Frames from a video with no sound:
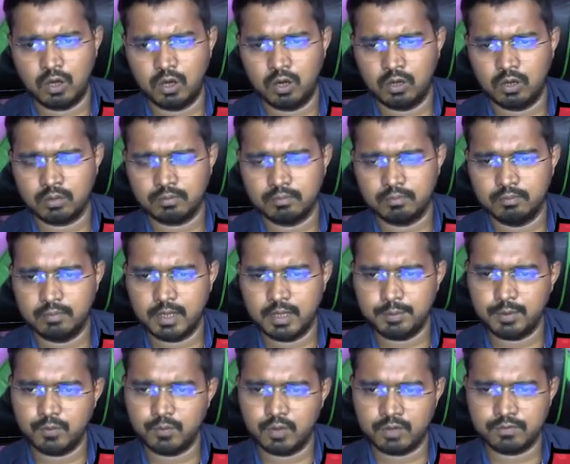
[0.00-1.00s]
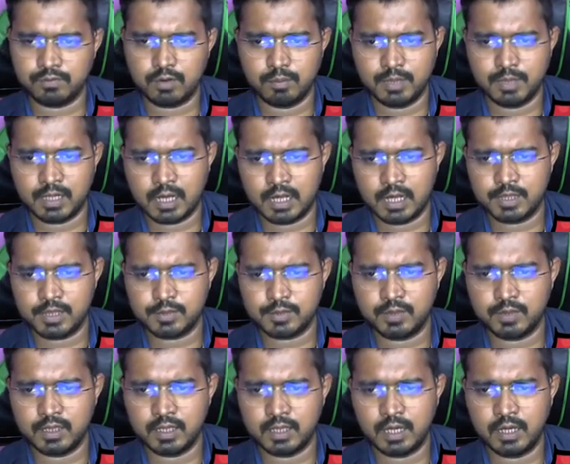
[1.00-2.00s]
or maybe one from an
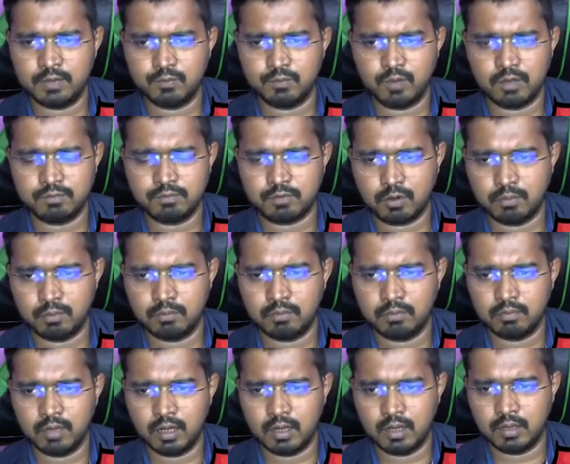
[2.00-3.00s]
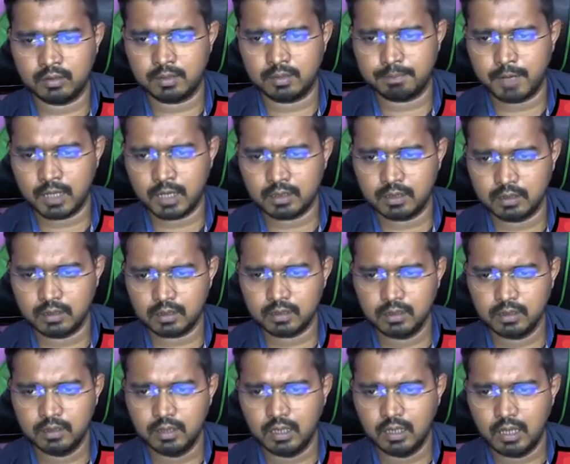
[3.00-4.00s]
ISV and one from the
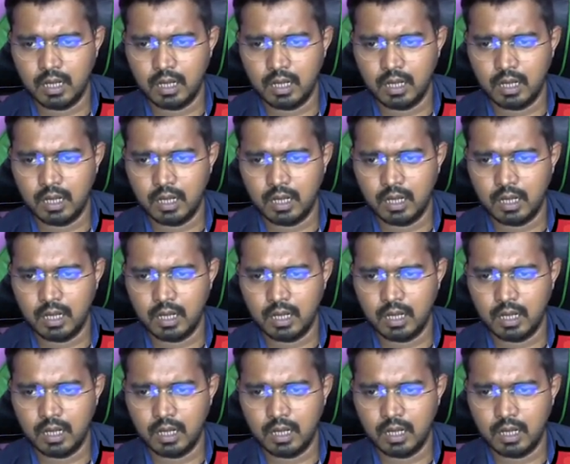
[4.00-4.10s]
partner,